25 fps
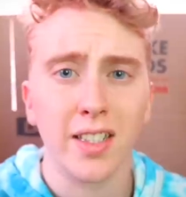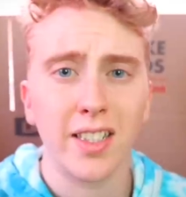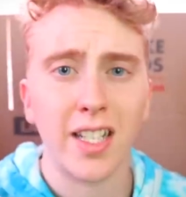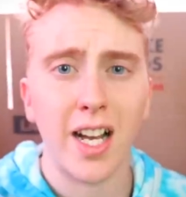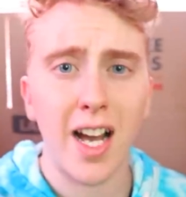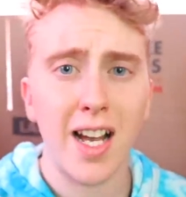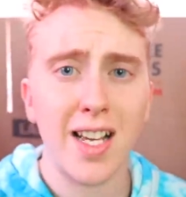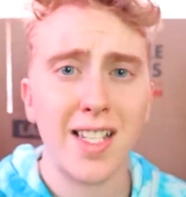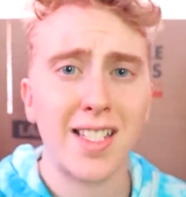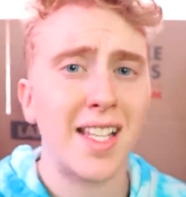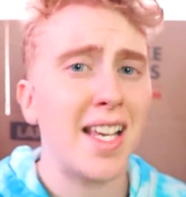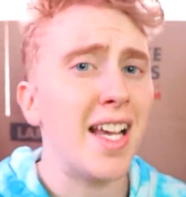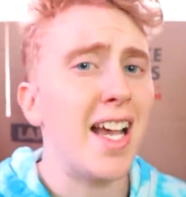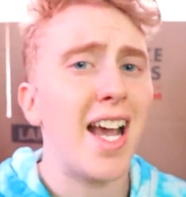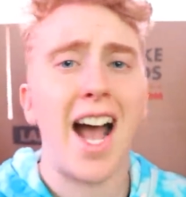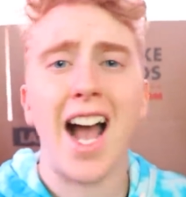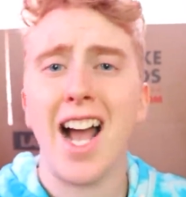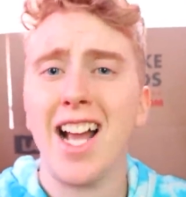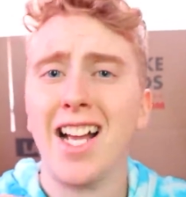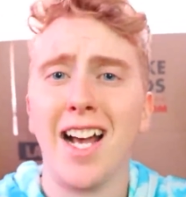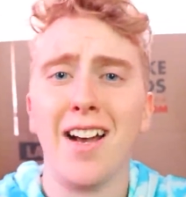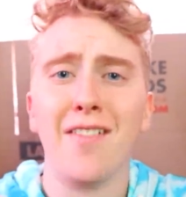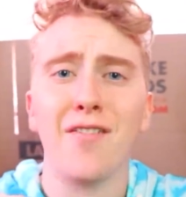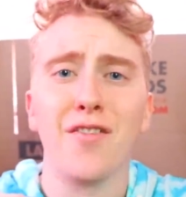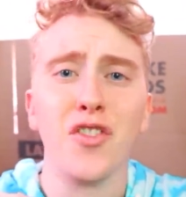Guys,
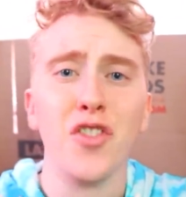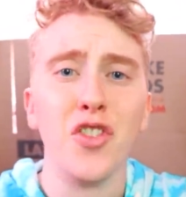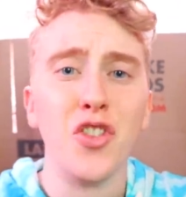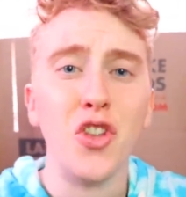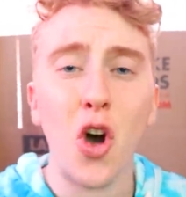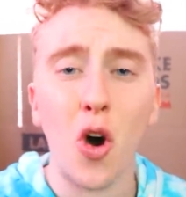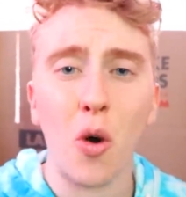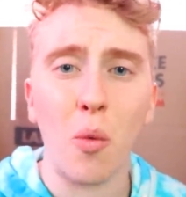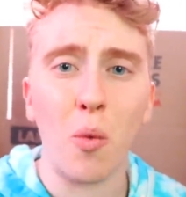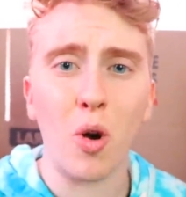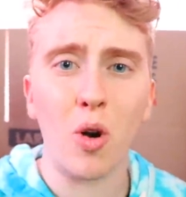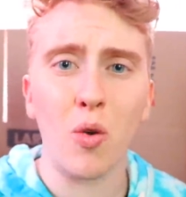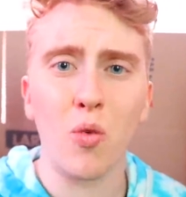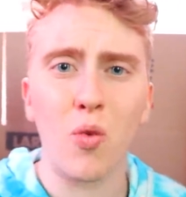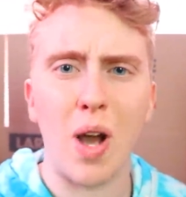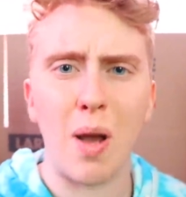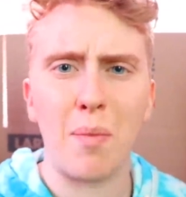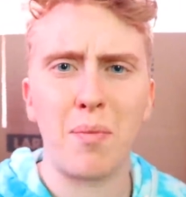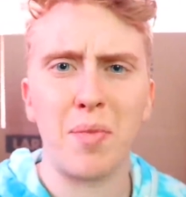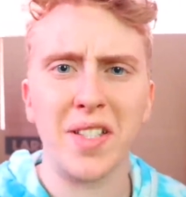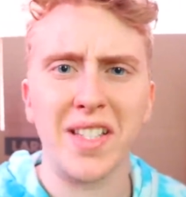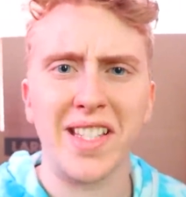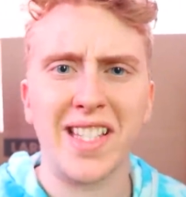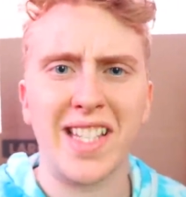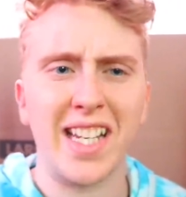I have no more
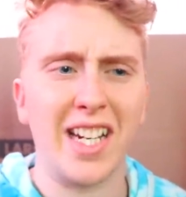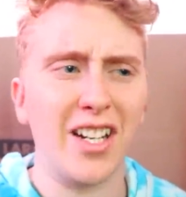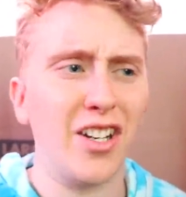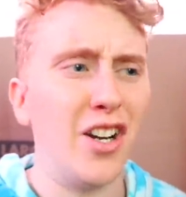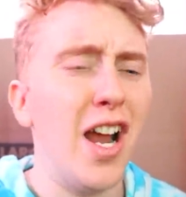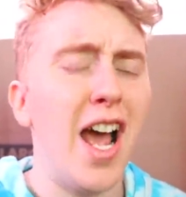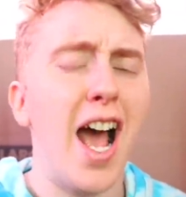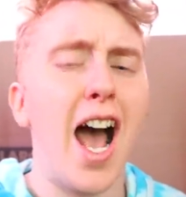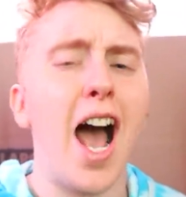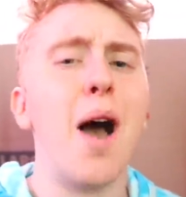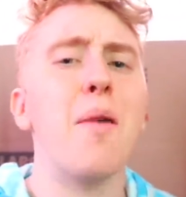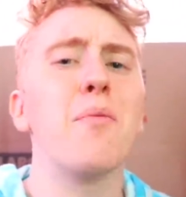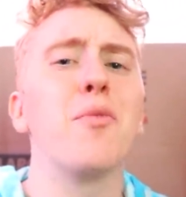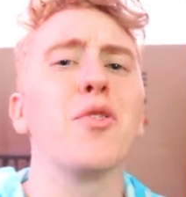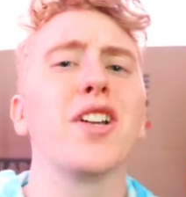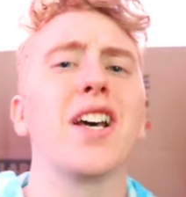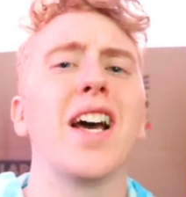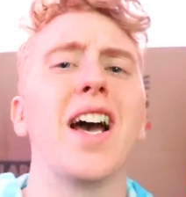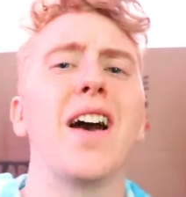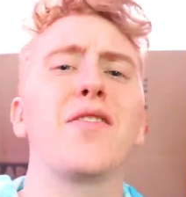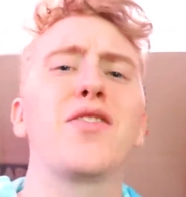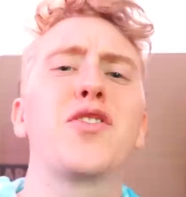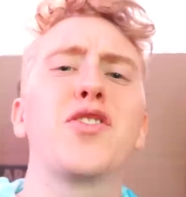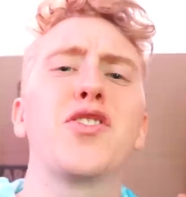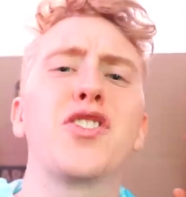weapons here. I'm gonna
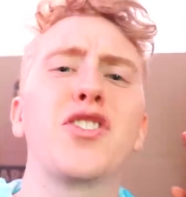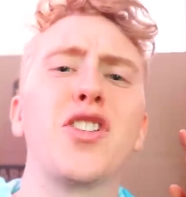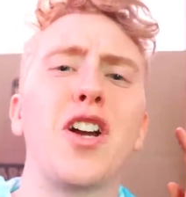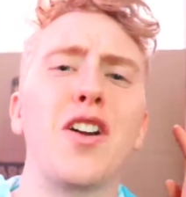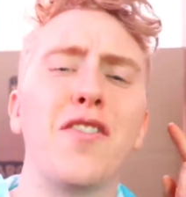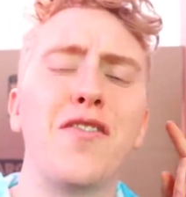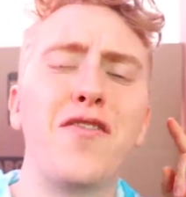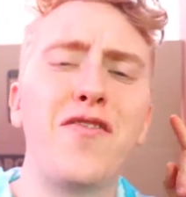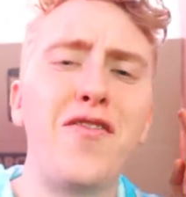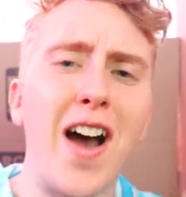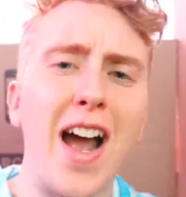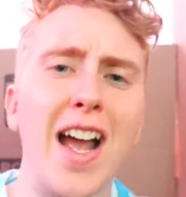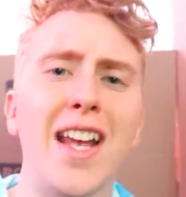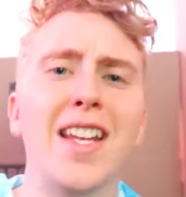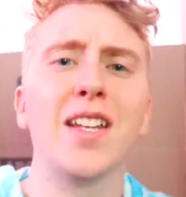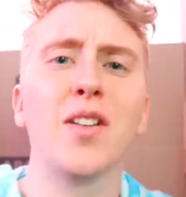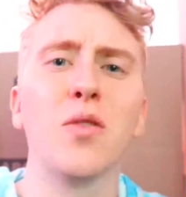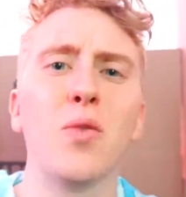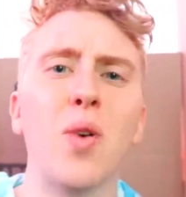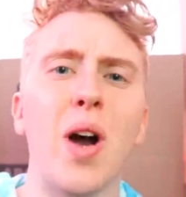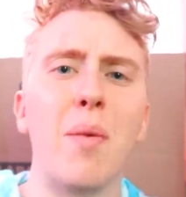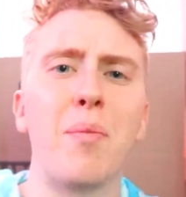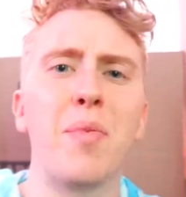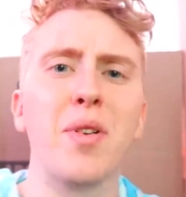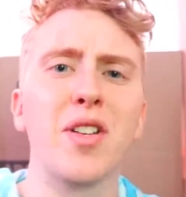have to start
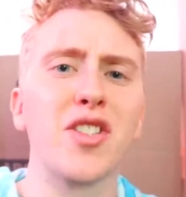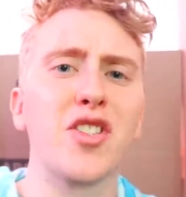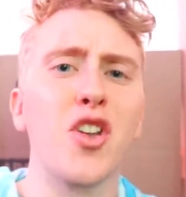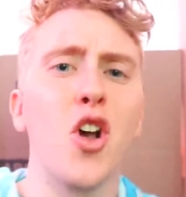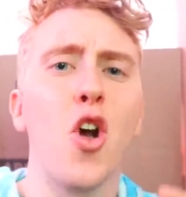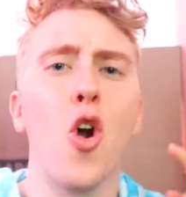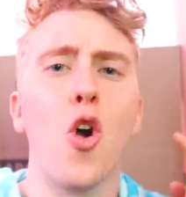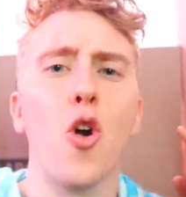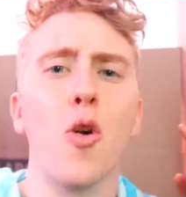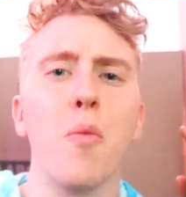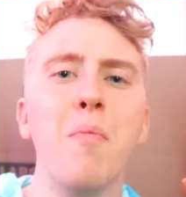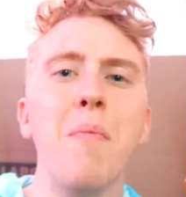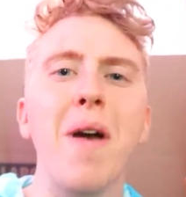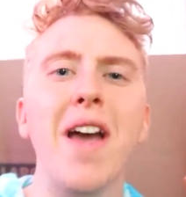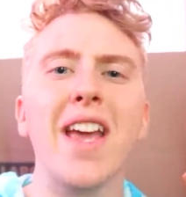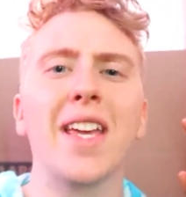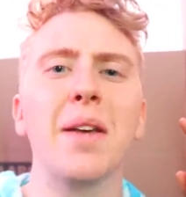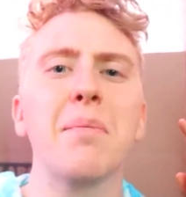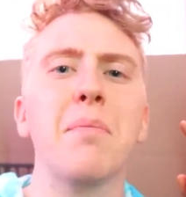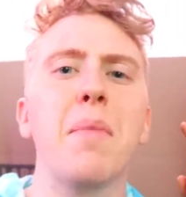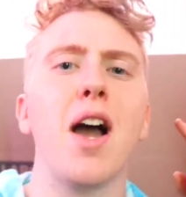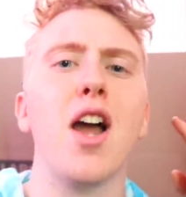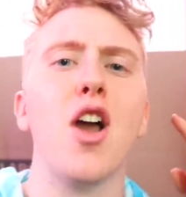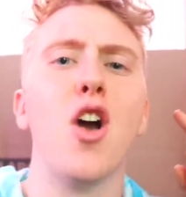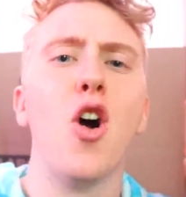finding weapons or
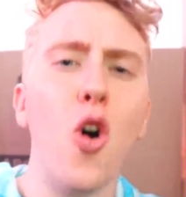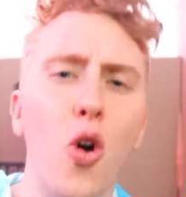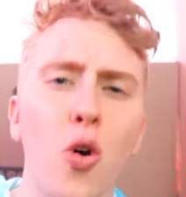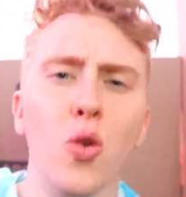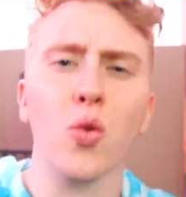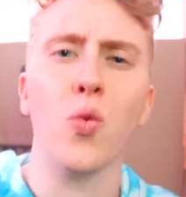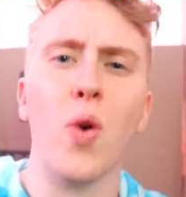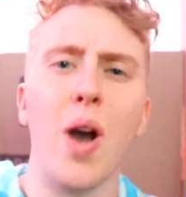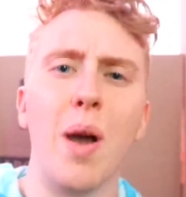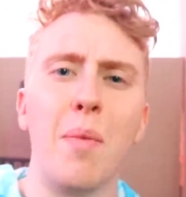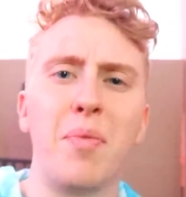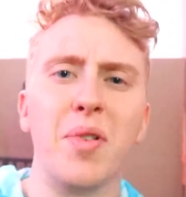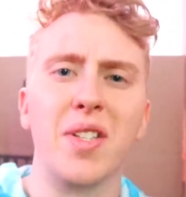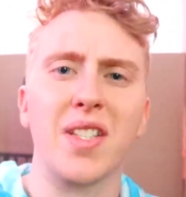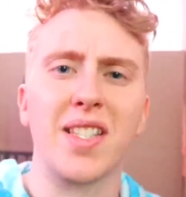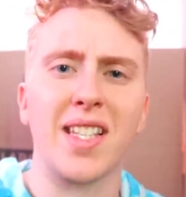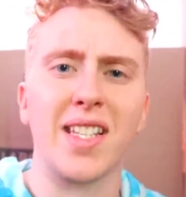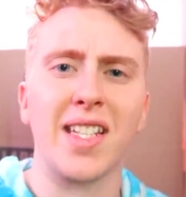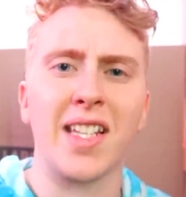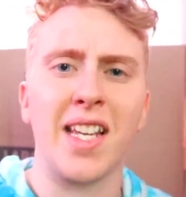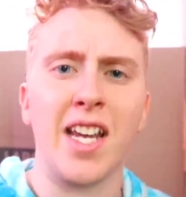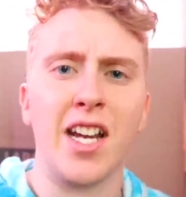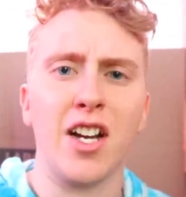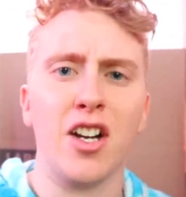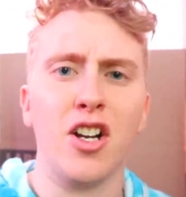making my own weapons
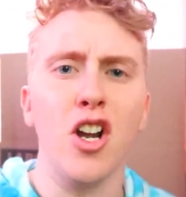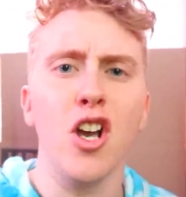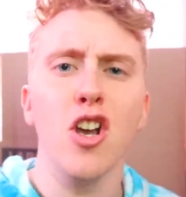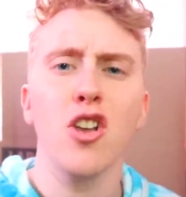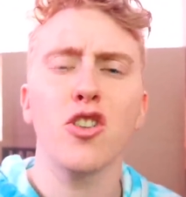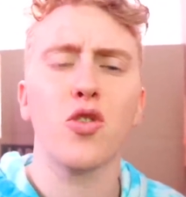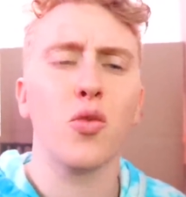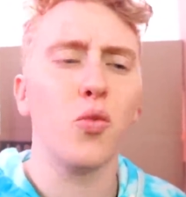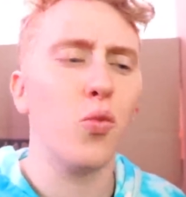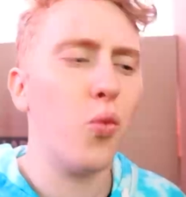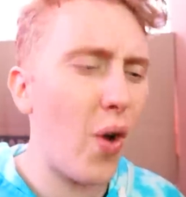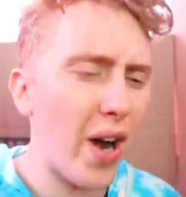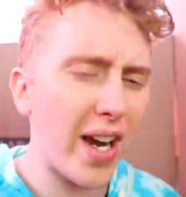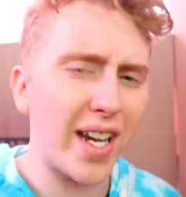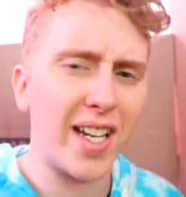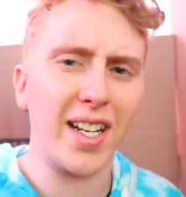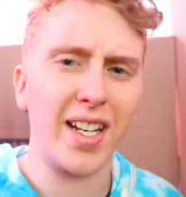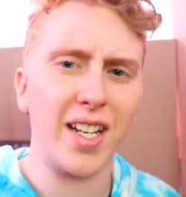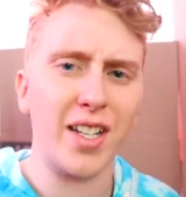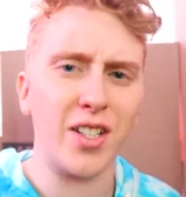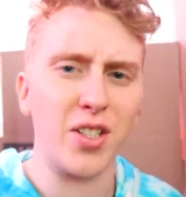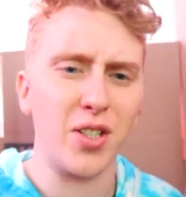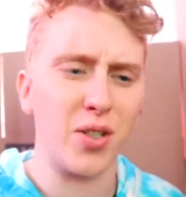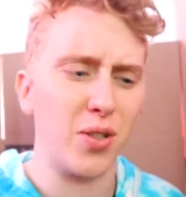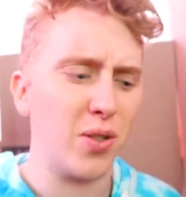in here. So what
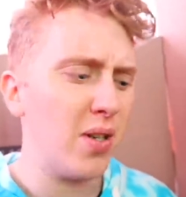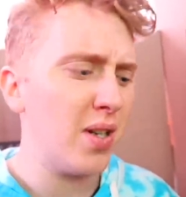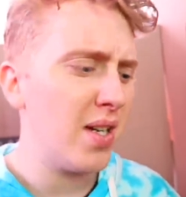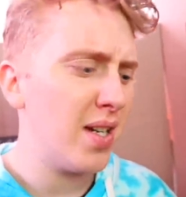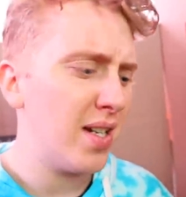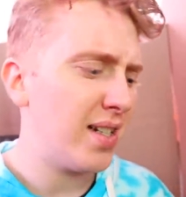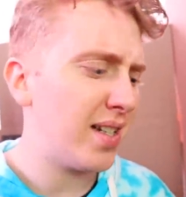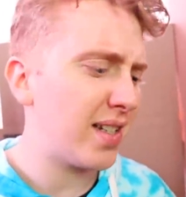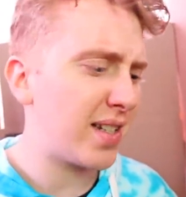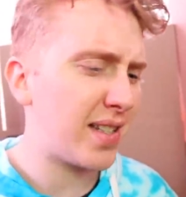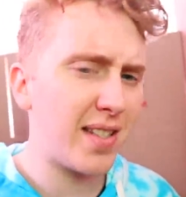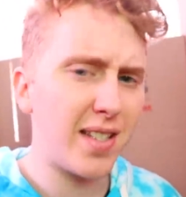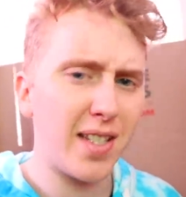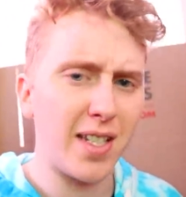can I do? Let's